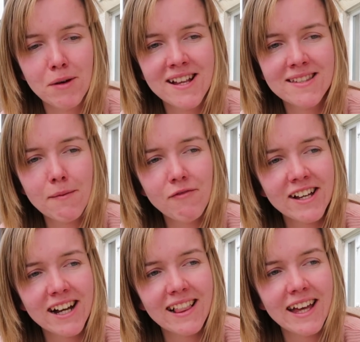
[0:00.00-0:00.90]
but it's
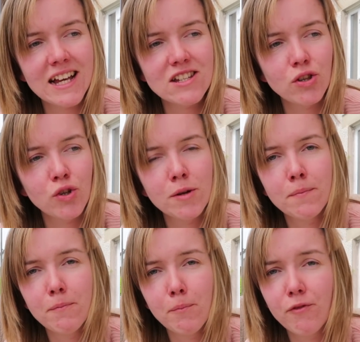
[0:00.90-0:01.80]
something I'd like to look
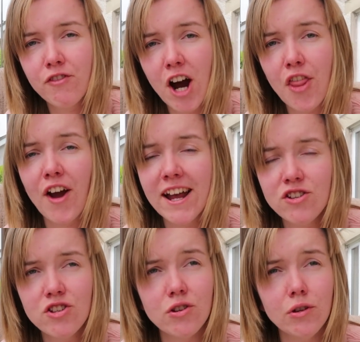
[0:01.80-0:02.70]
further
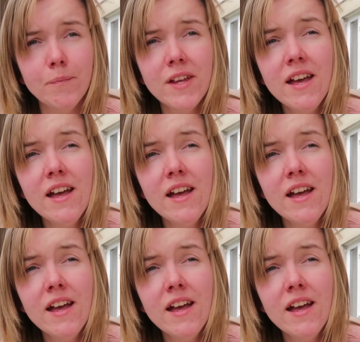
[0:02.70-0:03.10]
into.